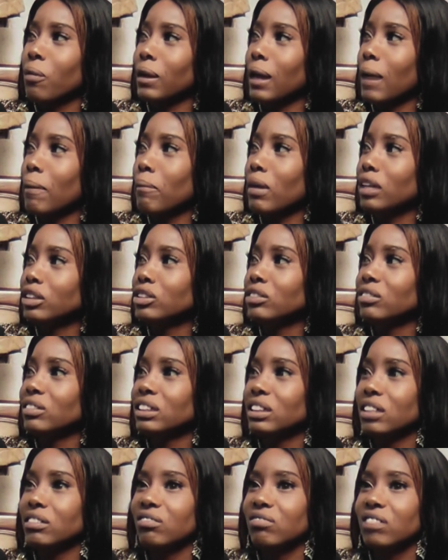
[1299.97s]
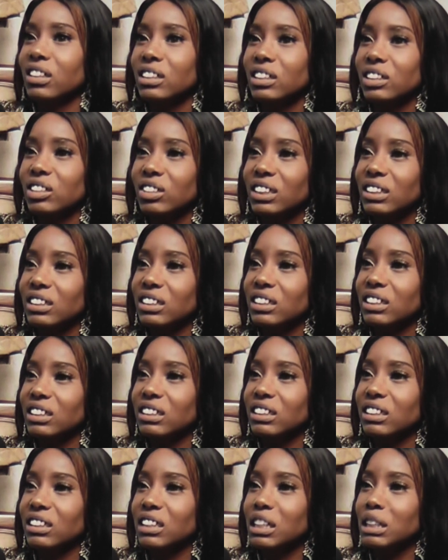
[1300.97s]
When I met you, you said you weren't interested in
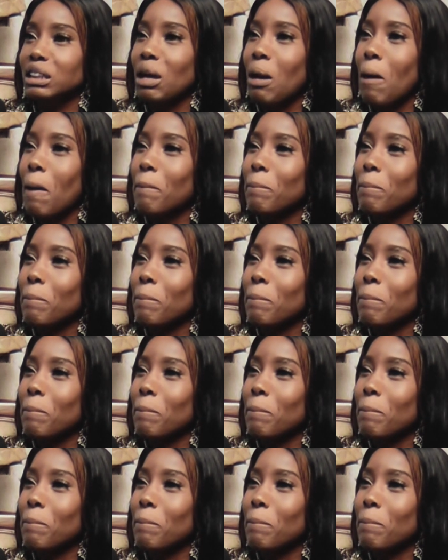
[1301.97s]
these things.